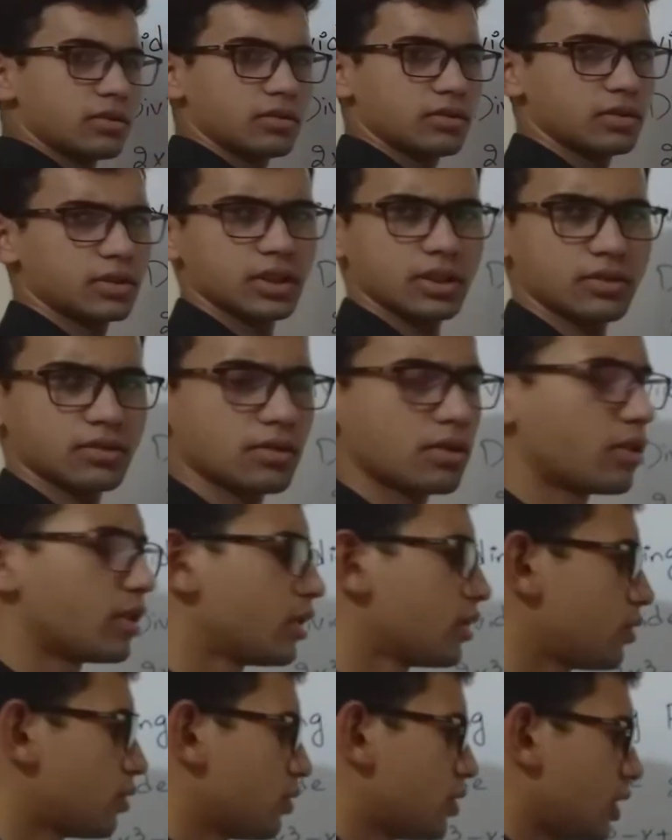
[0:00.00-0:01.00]
just
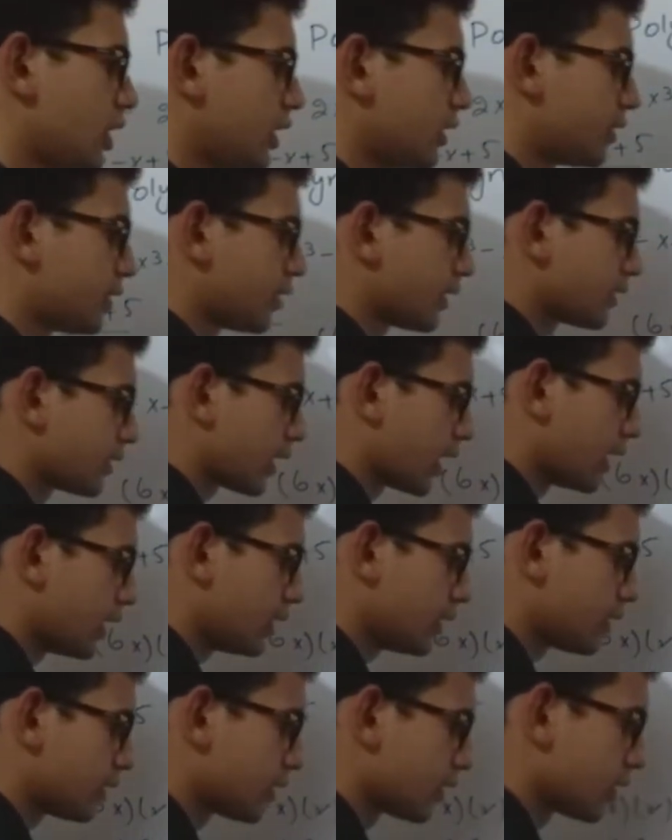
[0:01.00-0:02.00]
going to change the signs,